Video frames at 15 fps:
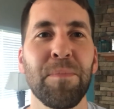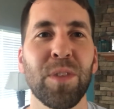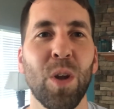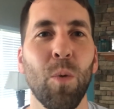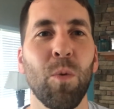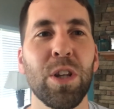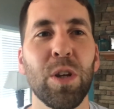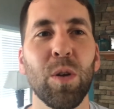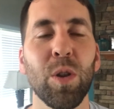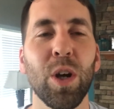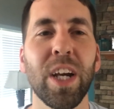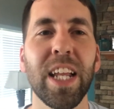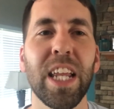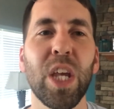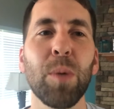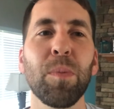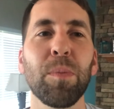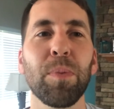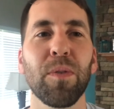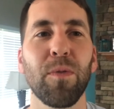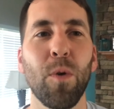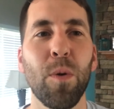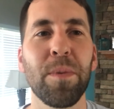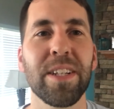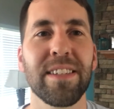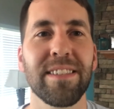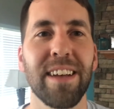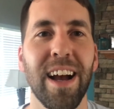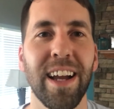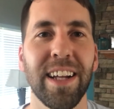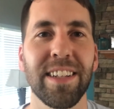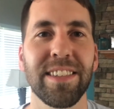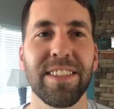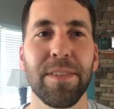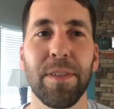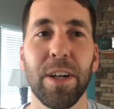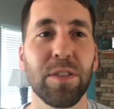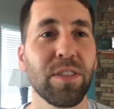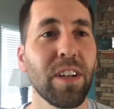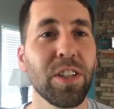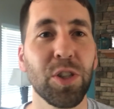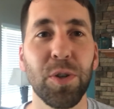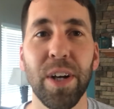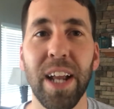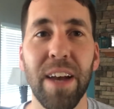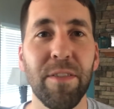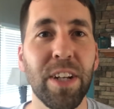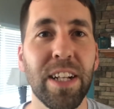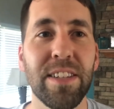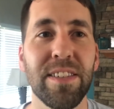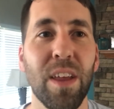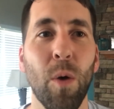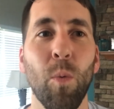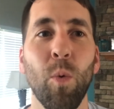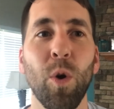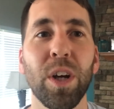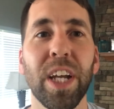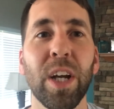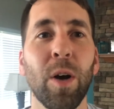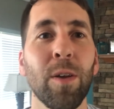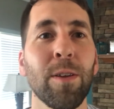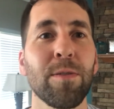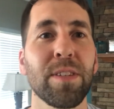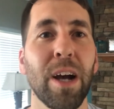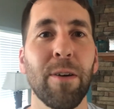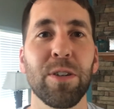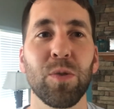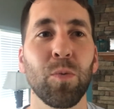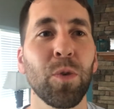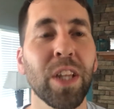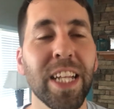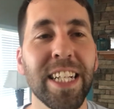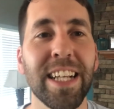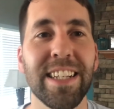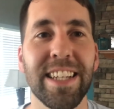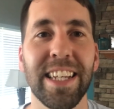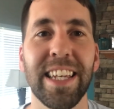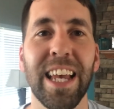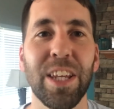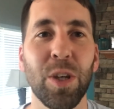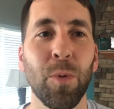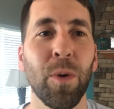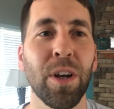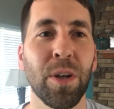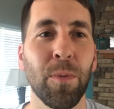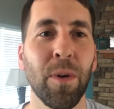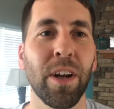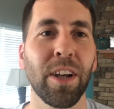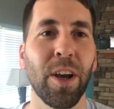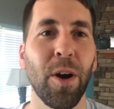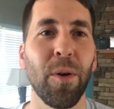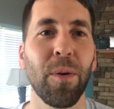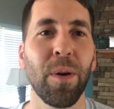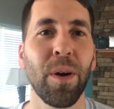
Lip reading: "When you look at human performance science, there's such great evidence that working all those hours really doesn't get you where you want to go.